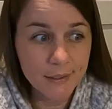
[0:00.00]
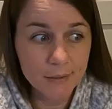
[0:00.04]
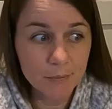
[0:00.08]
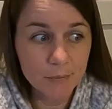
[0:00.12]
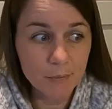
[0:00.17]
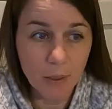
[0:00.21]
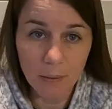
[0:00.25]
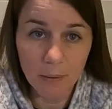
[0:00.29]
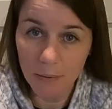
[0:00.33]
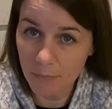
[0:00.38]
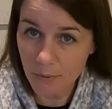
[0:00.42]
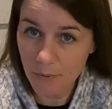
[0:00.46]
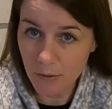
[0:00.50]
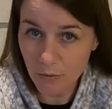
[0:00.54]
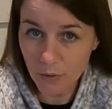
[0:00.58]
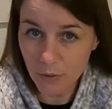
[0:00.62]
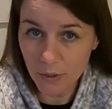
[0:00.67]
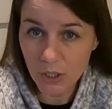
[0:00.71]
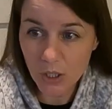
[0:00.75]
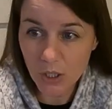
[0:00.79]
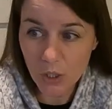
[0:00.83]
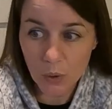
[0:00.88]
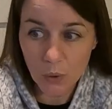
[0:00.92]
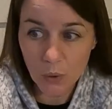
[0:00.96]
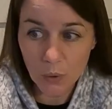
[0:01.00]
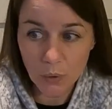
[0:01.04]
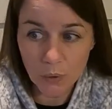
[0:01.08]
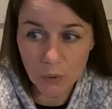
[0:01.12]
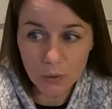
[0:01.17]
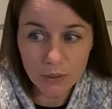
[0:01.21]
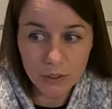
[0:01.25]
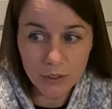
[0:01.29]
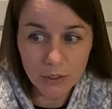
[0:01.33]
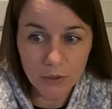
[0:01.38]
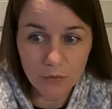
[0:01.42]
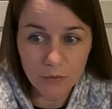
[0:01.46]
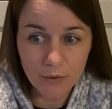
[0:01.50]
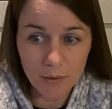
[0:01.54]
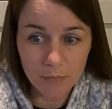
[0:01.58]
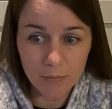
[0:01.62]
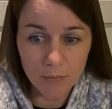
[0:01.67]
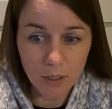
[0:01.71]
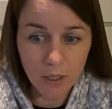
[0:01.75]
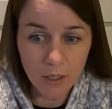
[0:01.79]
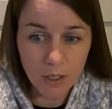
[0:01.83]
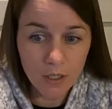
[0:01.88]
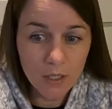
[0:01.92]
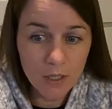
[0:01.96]
probably be really cold in
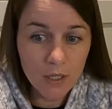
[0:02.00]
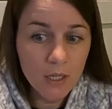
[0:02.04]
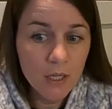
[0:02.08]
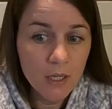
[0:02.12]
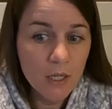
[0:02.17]
November,